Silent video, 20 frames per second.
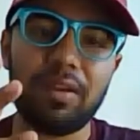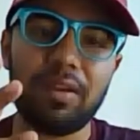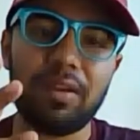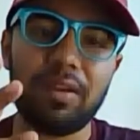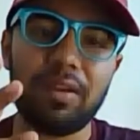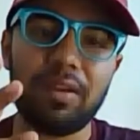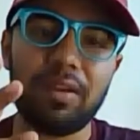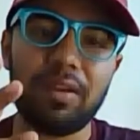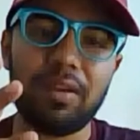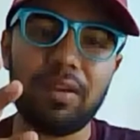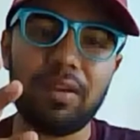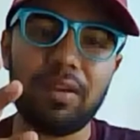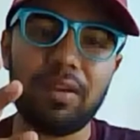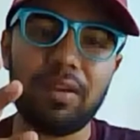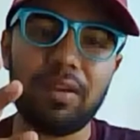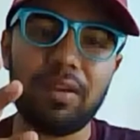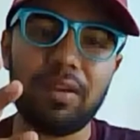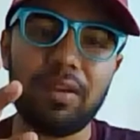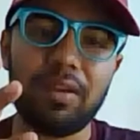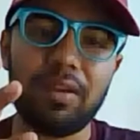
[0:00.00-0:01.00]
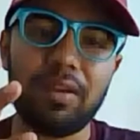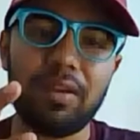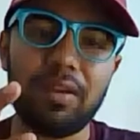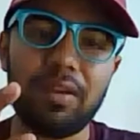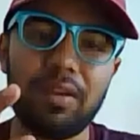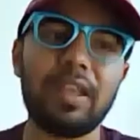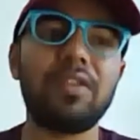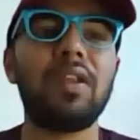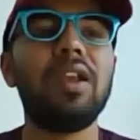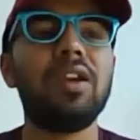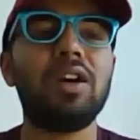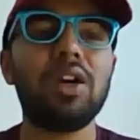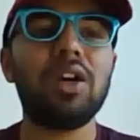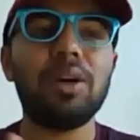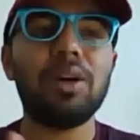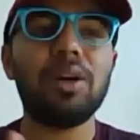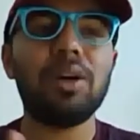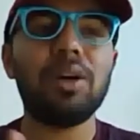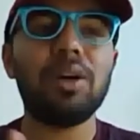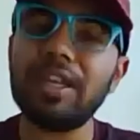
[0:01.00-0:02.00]
specifically, doing certain
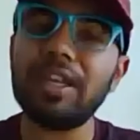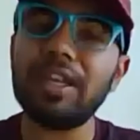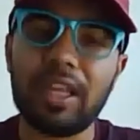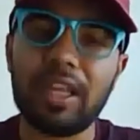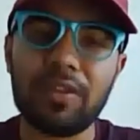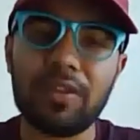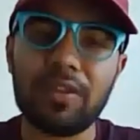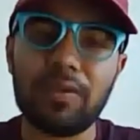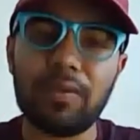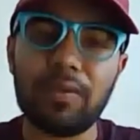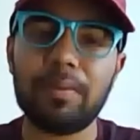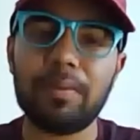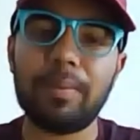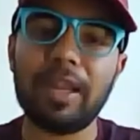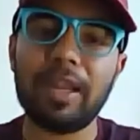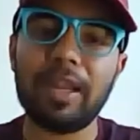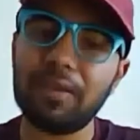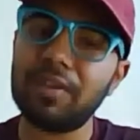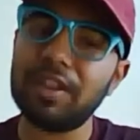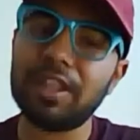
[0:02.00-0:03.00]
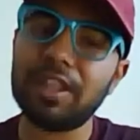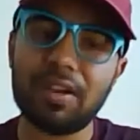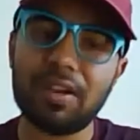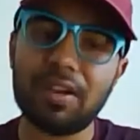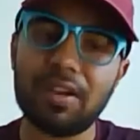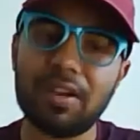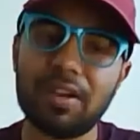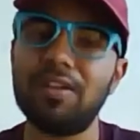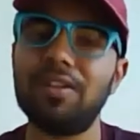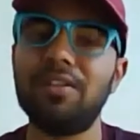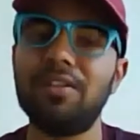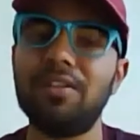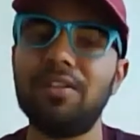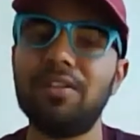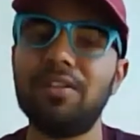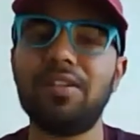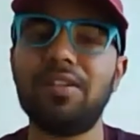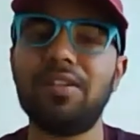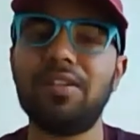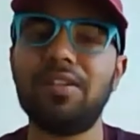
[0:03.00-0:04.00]
things, painting as well as
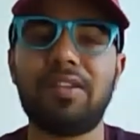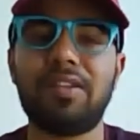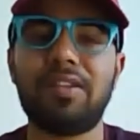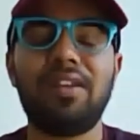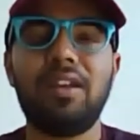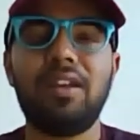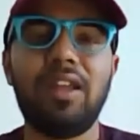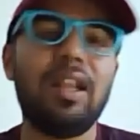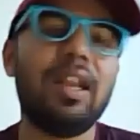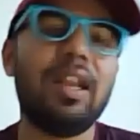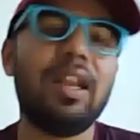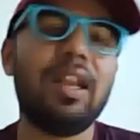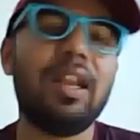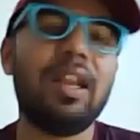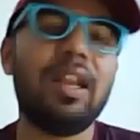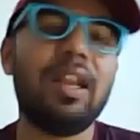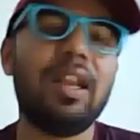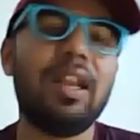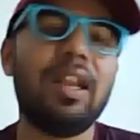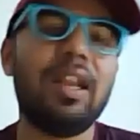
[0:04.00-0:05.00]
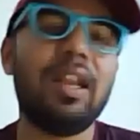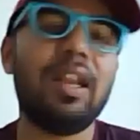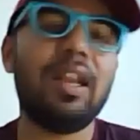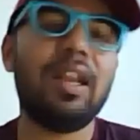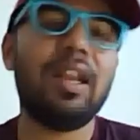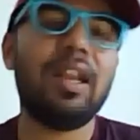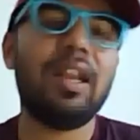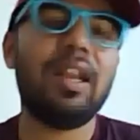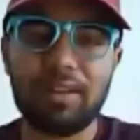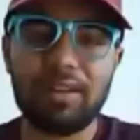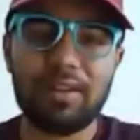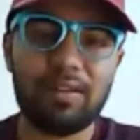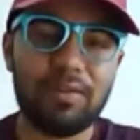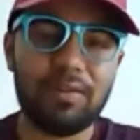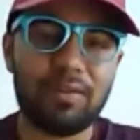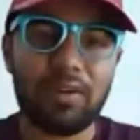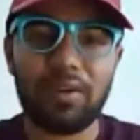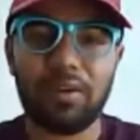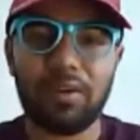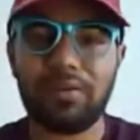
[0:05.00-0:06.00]
playing with colors, like that.
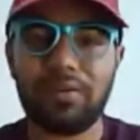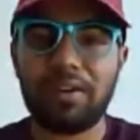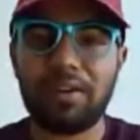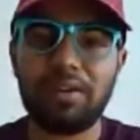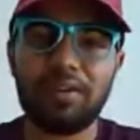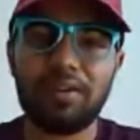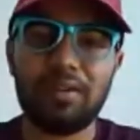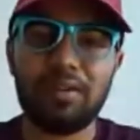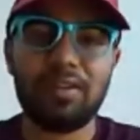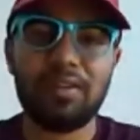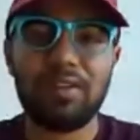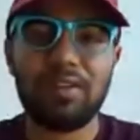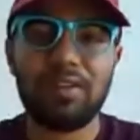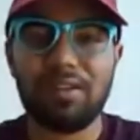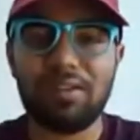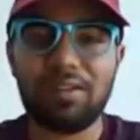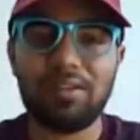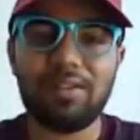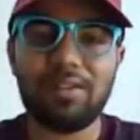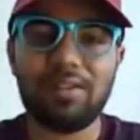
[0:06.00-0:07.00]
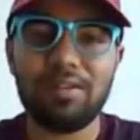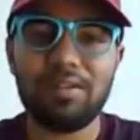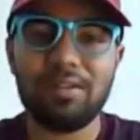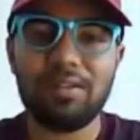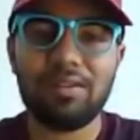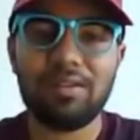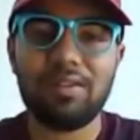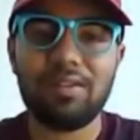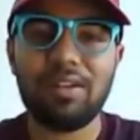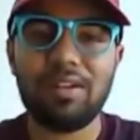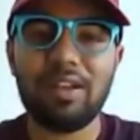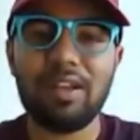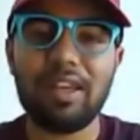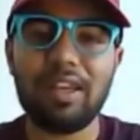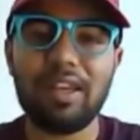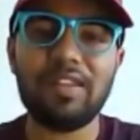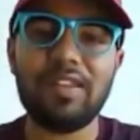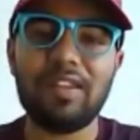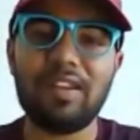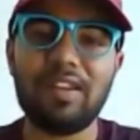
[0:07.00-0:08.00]
So that's been one of the
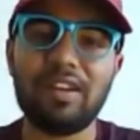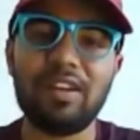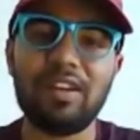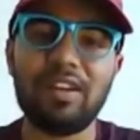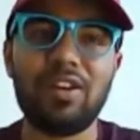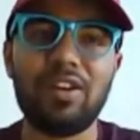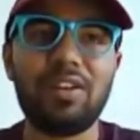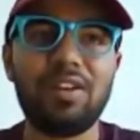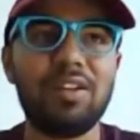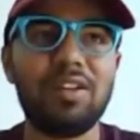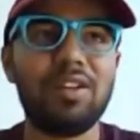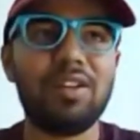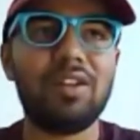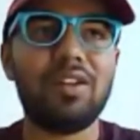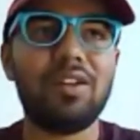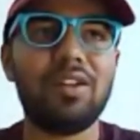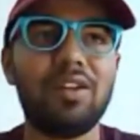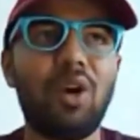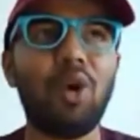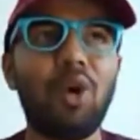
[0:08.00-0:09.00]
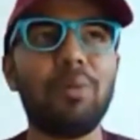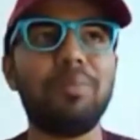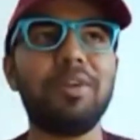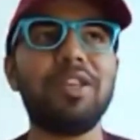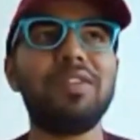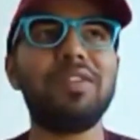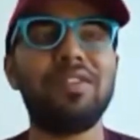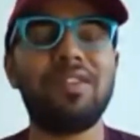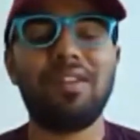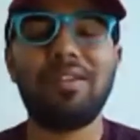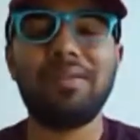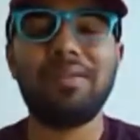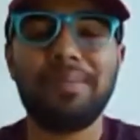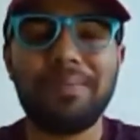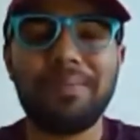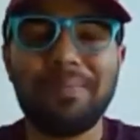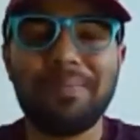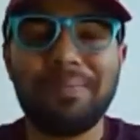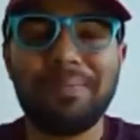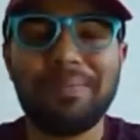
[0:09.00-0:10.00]
recent
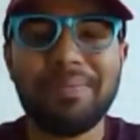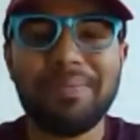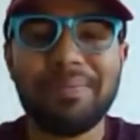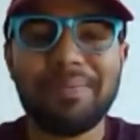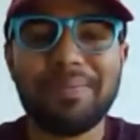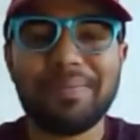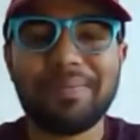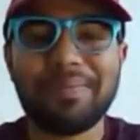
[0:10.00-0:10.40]
hobbies.